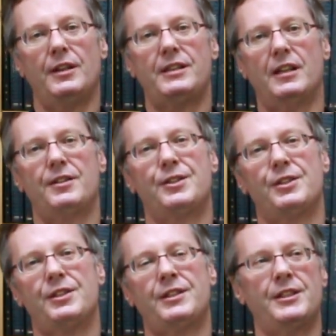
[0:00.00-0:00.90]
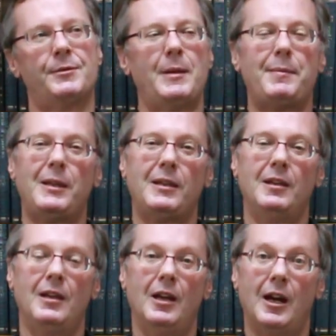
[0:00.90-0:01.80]
intelligence is maybe
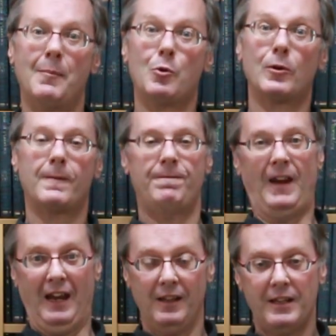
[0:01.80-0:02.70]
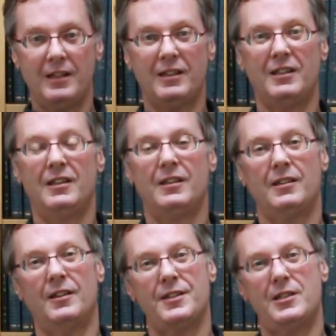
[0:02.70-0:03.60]
a more valid
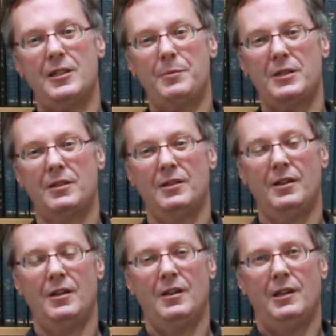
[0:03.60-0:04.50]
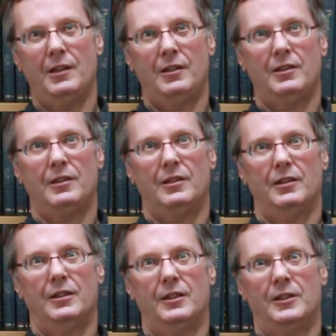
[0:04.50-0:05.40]
concept.
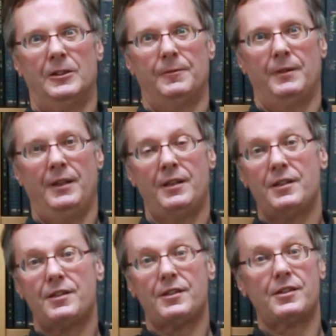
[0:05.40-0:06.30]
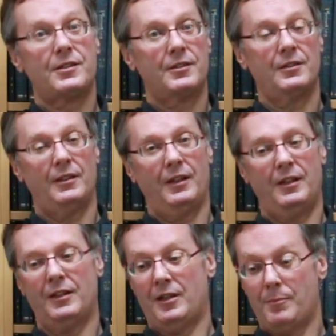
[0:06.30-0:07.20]
It is,
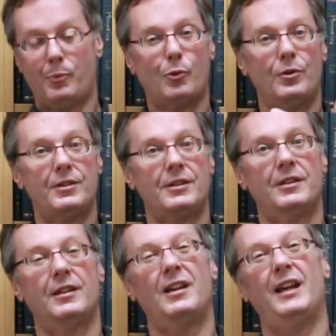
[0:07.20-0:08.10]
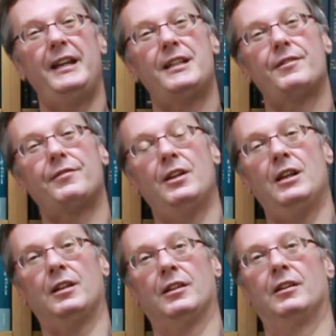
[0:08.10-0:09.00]
again, an important kind of
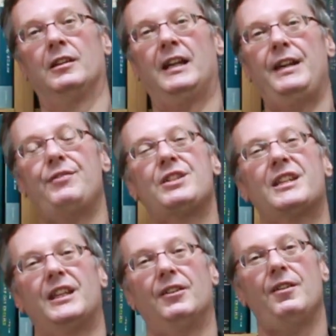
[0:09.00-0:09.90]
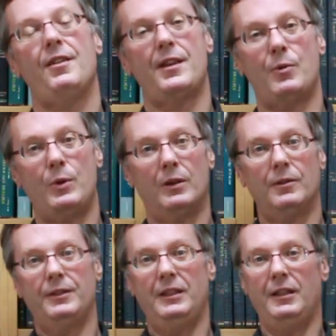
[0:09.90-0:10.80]
life skill that we
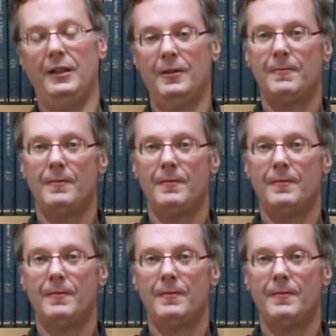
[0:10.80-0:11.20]
all need.